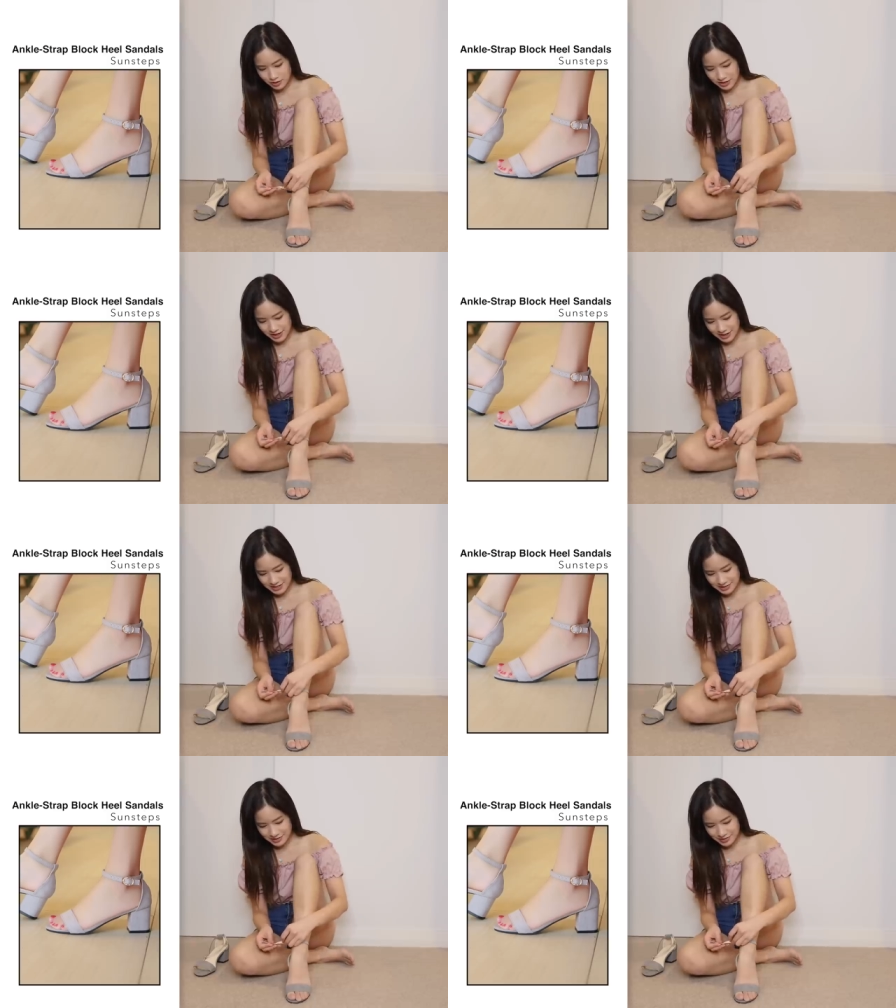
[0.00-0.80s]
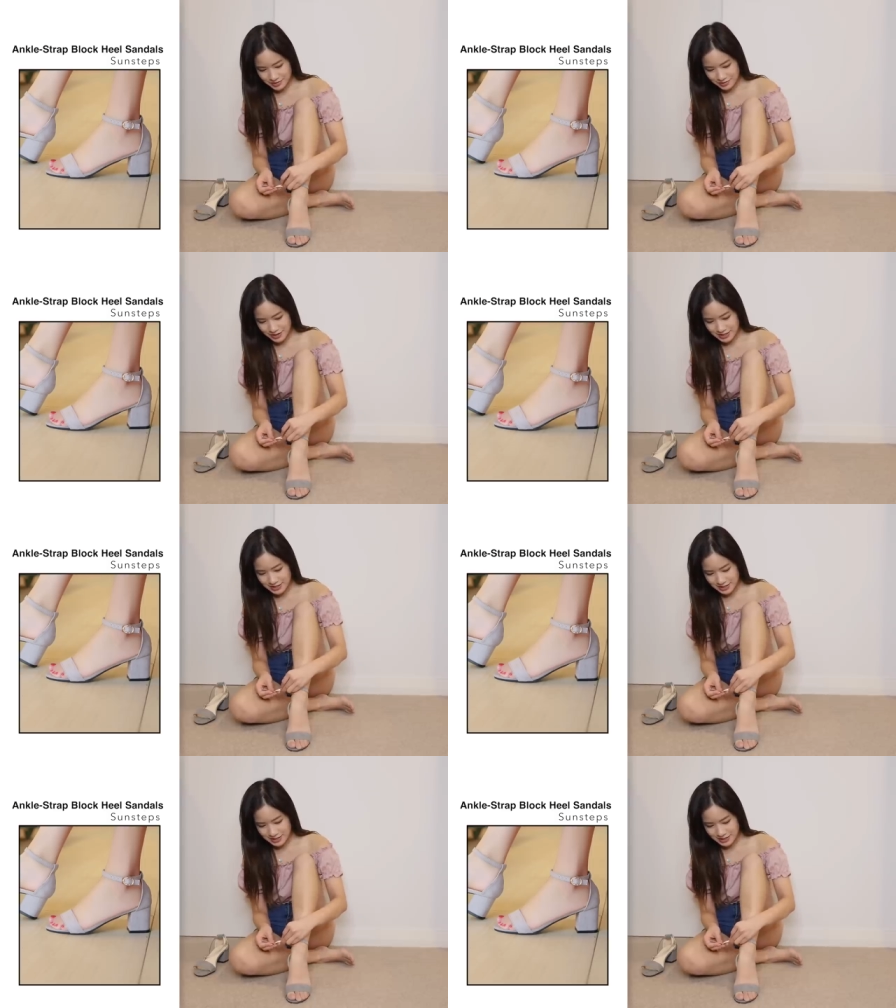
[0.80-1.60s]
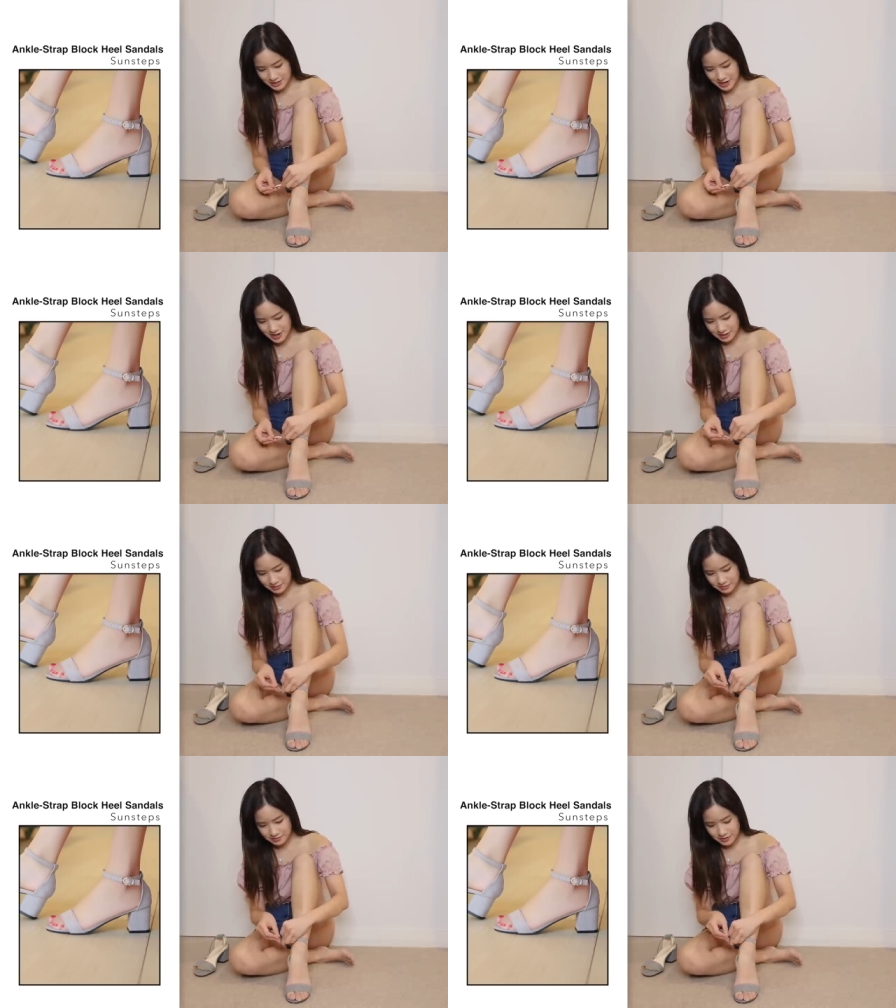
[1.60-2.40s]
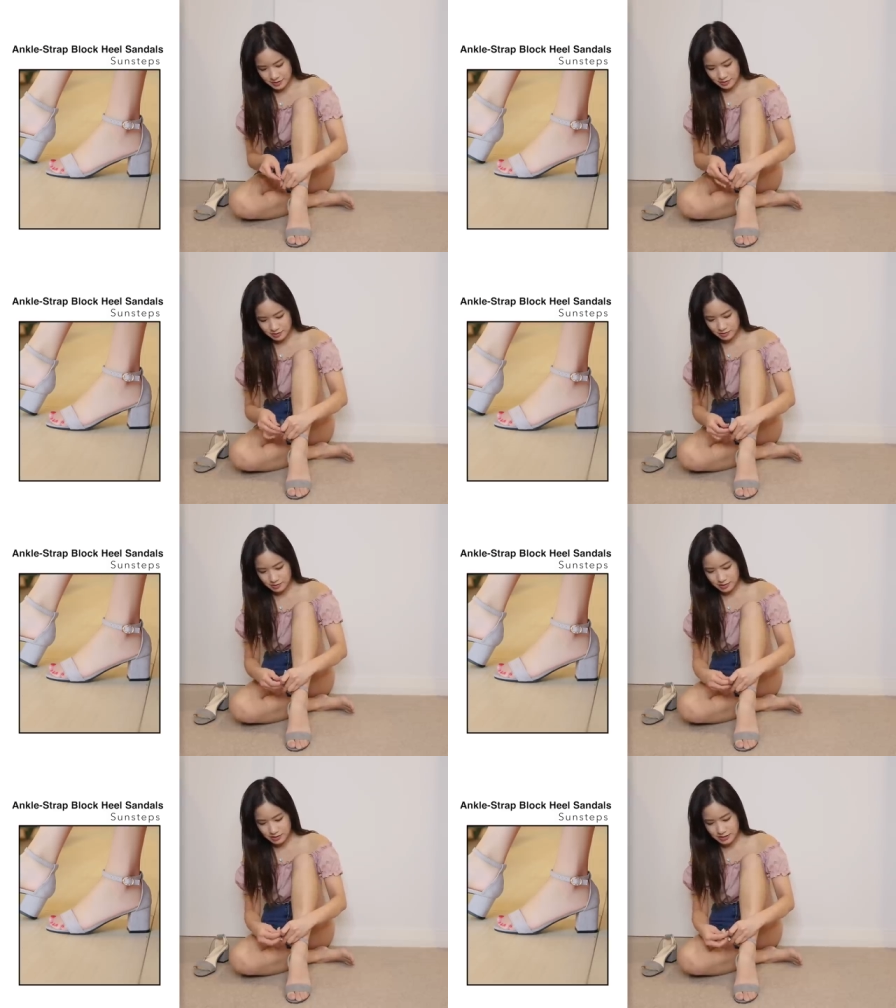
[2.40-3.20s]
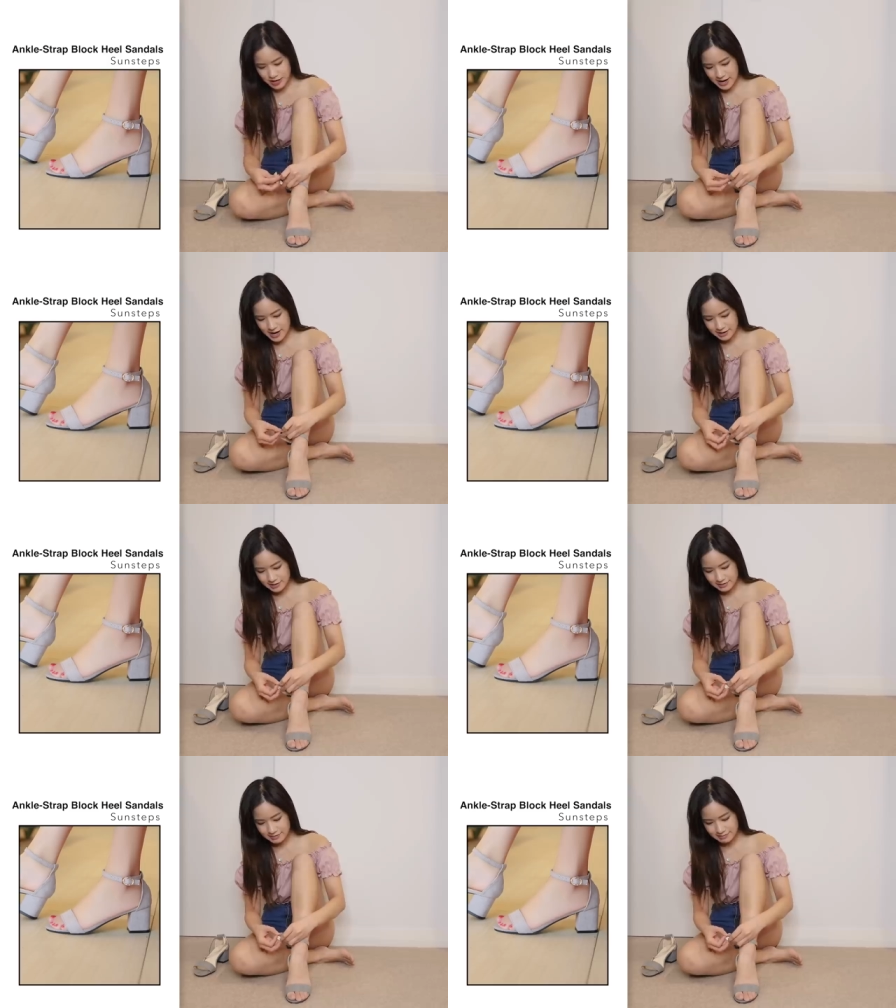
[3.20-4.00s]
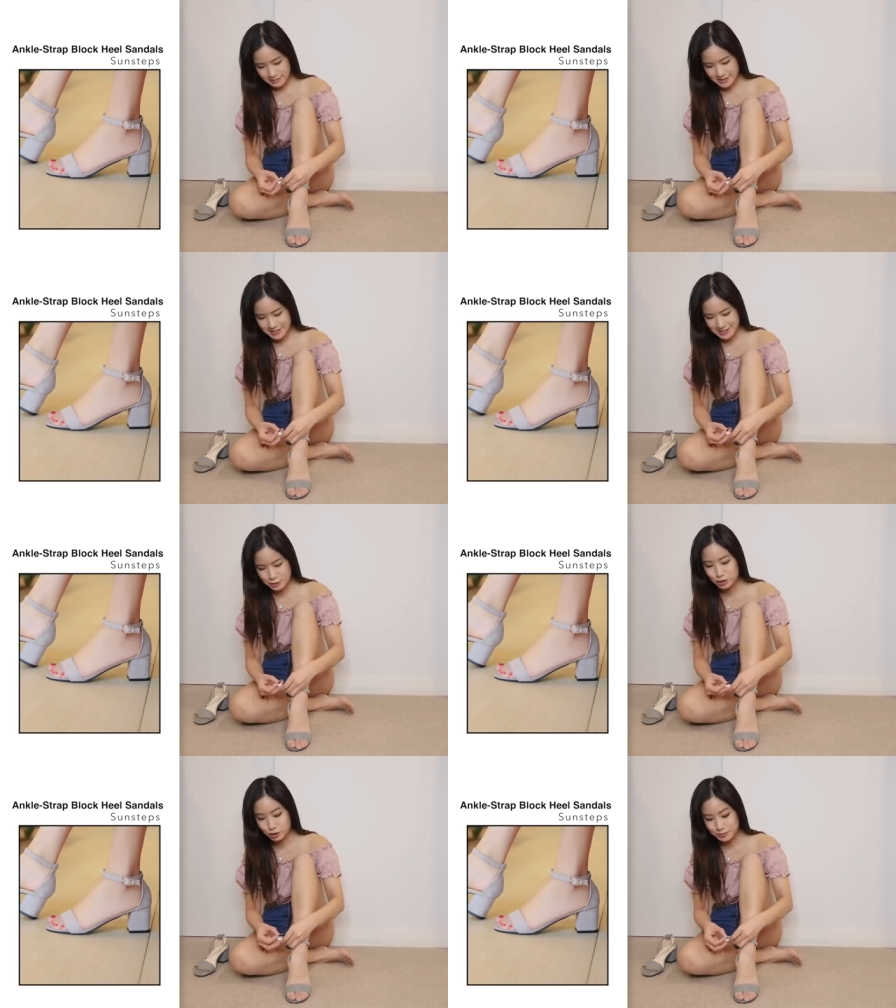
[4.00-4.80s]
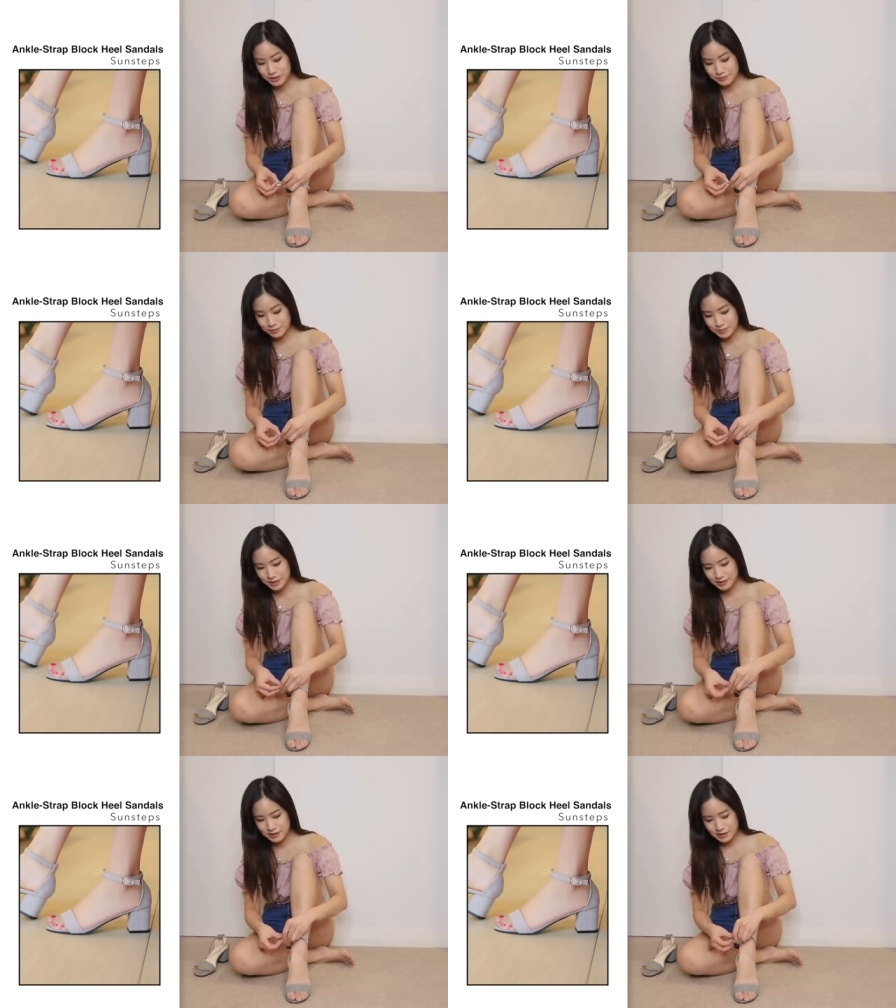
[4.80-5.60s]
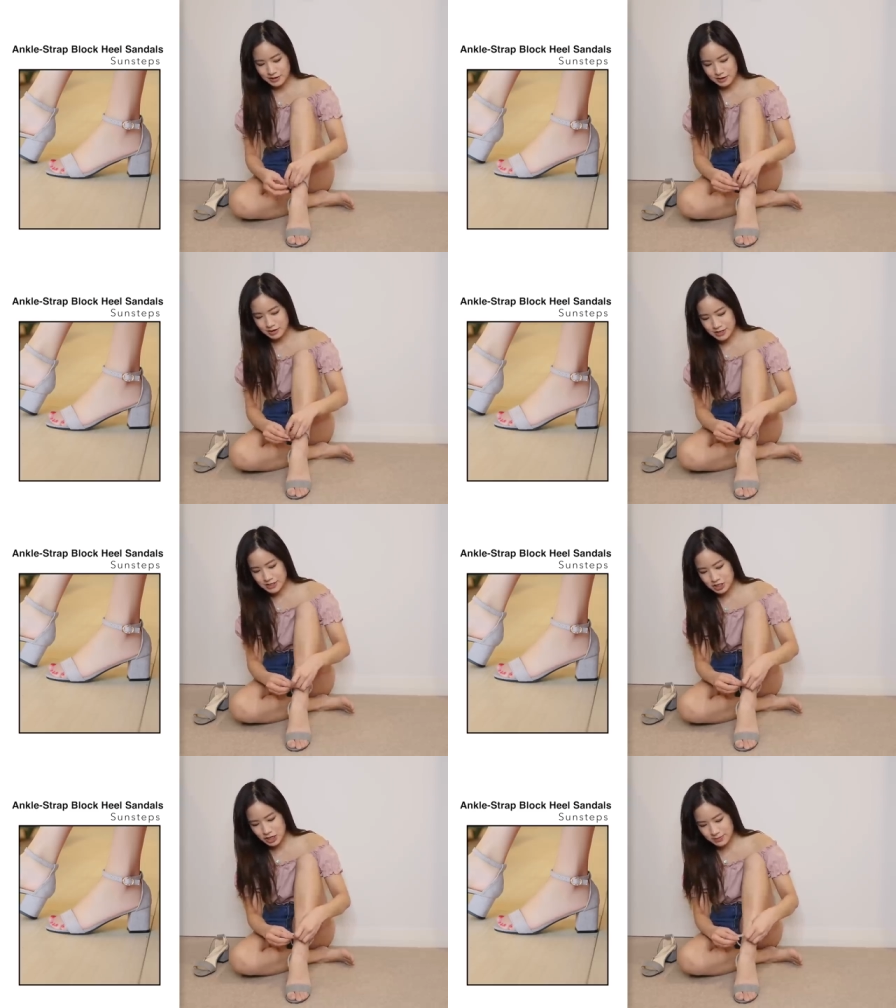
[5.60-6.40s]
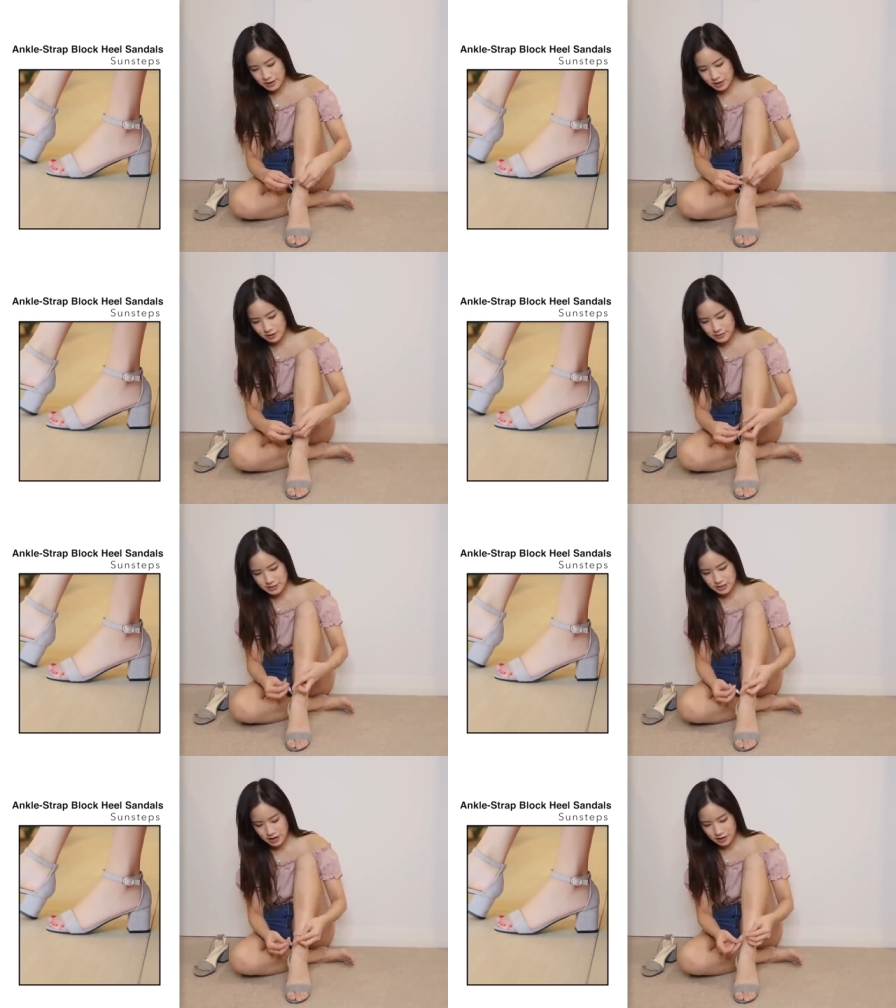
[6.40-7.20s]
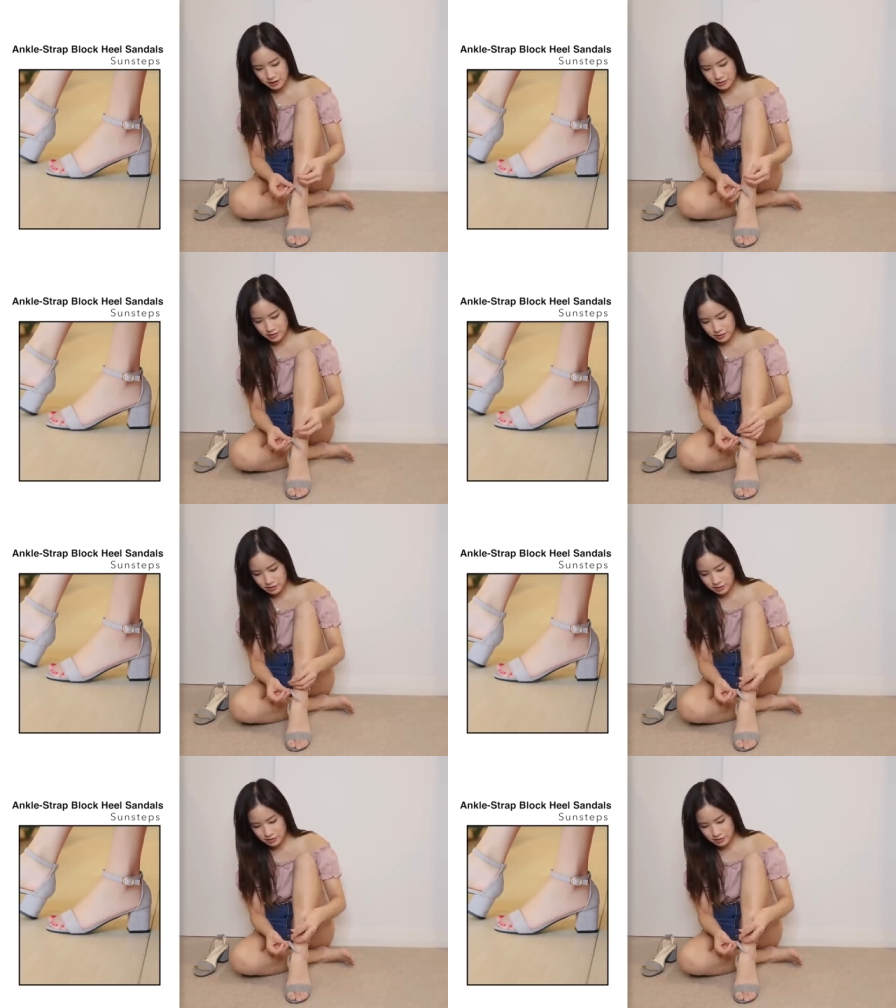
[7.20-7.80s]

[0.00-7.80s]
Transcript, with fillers: Okay, so already I can feel like this is too big for me. Oh, it's a shame. I love this color though.